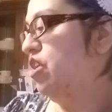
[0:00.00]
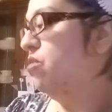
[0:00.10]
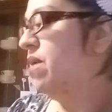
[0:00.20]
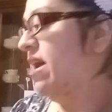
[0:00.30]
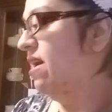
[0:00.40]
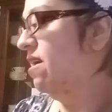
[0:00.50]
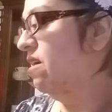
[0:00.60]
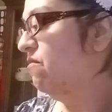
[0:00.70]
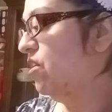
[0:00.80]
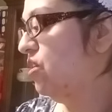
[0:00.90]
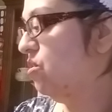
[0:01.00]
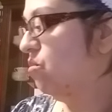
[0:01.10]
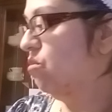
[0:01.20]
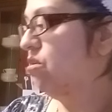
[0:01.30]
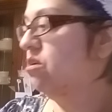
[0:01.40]
you have
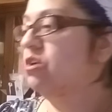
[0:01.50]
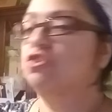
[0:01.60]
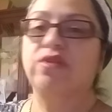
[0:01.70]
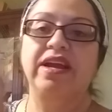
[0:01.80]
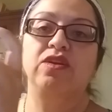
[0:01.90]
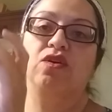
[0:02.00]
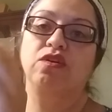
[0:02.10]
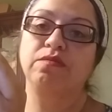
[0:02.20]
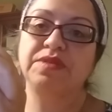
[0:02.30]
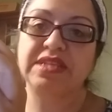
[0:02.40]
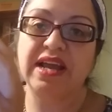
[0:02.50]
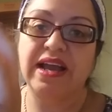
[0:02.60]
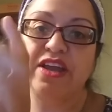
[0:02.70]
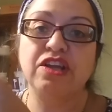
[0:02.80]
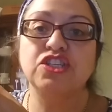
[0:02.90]
your dried herbs. Now,
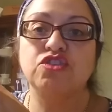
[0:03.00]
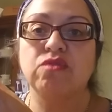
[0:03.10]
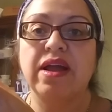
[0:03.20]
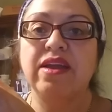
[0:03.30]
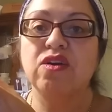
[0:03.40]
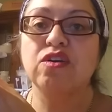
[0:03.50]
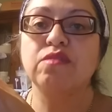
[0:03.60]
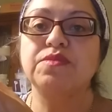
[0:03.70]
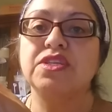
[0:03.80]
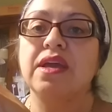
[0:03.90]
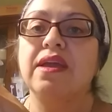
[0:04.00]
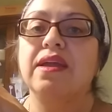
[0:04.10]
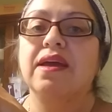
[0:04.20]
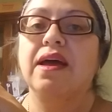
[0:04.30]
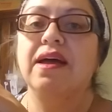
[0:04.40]
I use dry herbs.
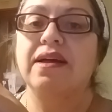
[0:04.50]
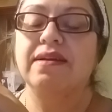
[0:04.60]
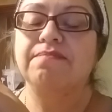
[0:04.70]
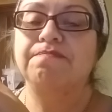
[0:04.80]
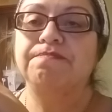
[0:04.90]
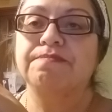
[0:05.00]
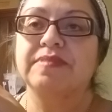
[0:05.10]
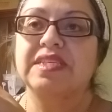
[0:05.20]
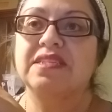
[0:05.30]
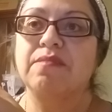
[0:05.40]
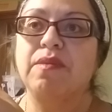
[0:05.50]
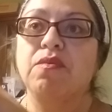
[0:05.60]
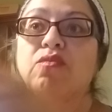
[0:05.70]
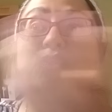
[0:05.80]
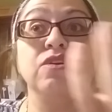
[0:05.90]
Some
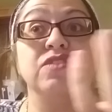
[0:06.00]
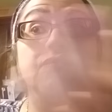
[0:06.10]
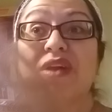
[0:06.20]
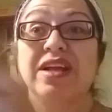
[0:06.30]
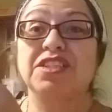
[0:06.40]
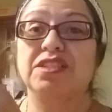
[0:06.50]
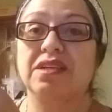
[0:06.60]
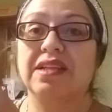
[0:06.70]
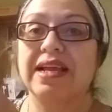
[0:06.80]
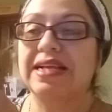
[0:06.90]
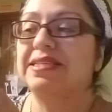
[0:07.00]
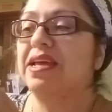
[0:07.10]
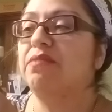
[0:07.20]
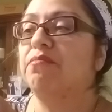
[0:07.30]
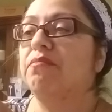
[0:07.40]
people will use fresh, like I
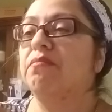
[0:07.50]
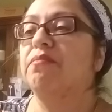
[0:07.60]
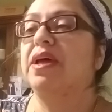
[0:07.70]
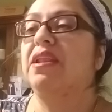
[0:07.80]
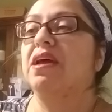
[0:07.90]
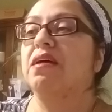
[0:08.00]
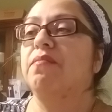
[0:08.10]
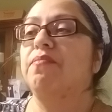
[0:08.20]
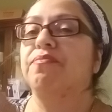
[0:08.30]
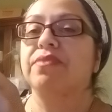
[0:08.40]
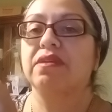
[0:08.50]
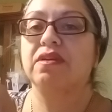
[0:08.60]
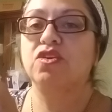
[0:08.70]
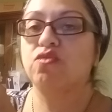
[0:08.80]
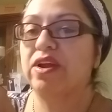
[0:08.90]
said, but
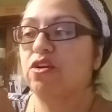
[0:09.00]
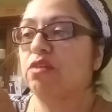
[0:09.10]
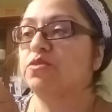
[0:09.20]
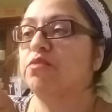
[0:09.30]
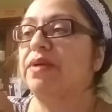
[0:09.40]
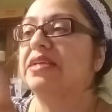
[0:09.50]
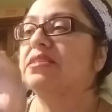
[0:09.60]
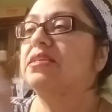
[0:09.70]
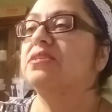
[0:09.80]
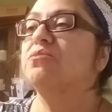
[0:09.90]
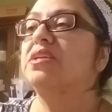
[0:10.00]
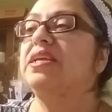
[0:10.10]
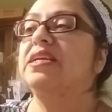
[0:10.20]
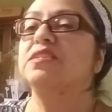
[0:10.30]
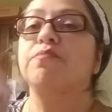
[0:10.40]
dry herbs are best. This one
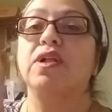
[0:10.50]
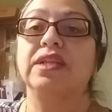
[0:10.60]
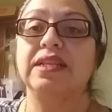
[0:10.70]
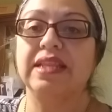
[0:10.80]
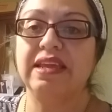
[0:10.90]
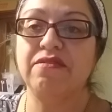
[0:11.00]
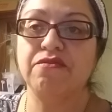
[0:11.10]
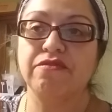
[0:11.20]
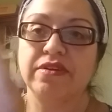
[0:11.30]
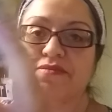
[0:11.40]
is mullein leaf,